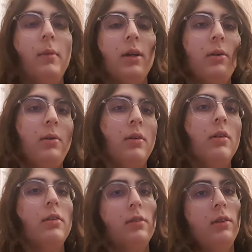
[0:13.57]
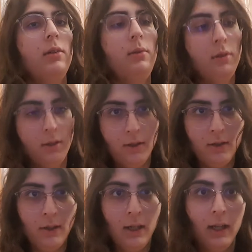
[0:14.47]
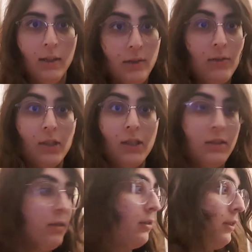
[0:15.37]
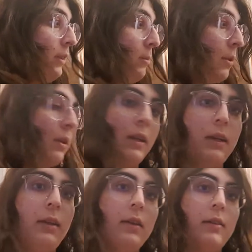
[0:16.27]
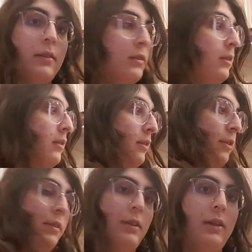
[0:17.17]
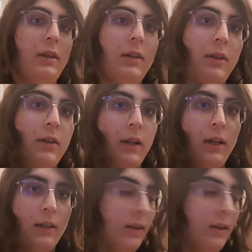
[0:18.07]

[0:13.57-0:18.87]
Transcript: ago. So Doot Changer is really working here. It's just still sitting here like